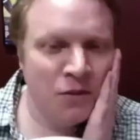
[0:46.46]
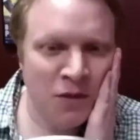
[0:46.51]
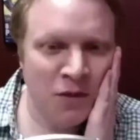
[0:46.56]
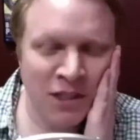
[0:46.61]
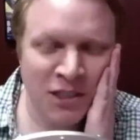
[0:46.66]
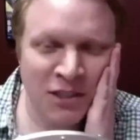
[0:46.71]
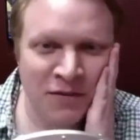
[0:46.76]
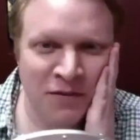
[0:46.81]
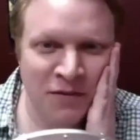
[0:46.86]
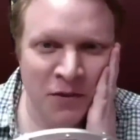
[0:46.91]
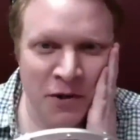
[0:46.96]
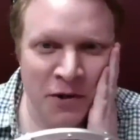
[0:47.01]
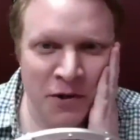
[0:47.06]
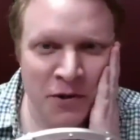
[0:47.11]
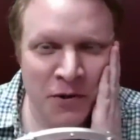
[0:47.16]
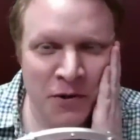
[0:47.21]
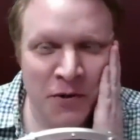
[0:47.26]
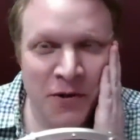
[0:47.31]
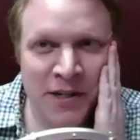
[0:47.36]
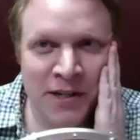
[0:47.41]
question for
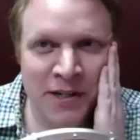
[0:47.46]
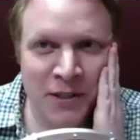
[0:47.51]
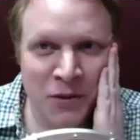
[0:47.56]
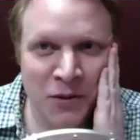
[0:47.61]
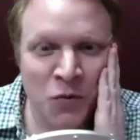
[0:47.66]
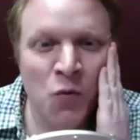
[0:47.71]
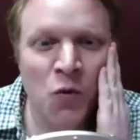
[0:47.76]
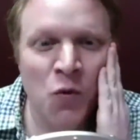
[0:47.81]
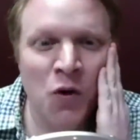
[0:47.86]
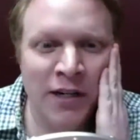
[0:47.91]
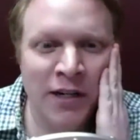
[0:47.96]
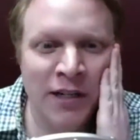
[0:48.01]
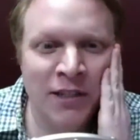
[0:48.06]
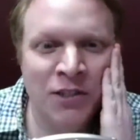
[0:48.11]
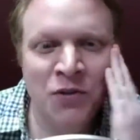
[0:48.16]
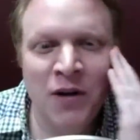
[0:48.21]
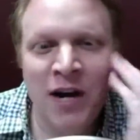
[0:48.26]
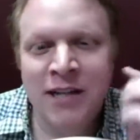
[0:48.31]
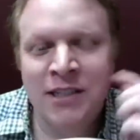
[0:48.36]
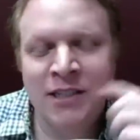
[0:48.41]
you is, what
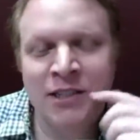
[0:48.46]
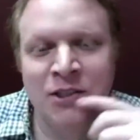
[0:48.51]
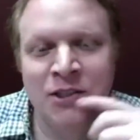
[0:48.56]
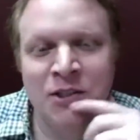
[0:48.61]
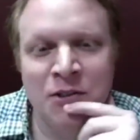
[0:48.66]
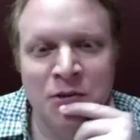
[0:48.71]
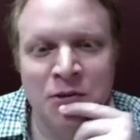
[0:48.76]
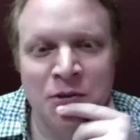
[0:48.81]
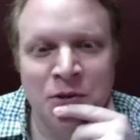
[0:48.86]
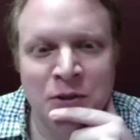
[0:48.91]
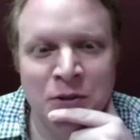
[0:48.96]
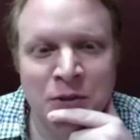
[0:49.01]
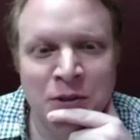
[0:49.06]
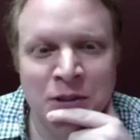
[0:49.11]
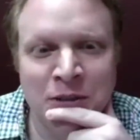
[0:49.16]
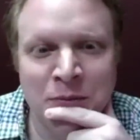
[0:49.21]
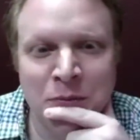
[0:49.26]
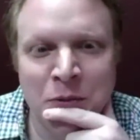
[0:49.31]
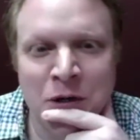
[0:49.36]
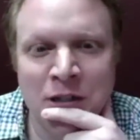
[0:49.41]
attracted you to
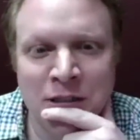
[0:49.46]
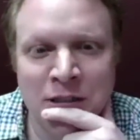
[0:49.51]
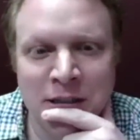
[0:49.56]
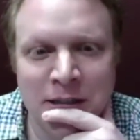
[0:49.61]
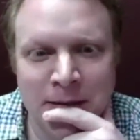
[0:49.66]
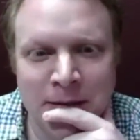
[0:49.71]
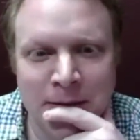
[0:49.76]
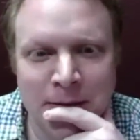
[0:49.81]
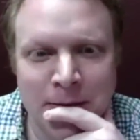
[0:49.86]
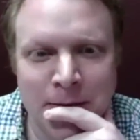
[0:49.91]
this project?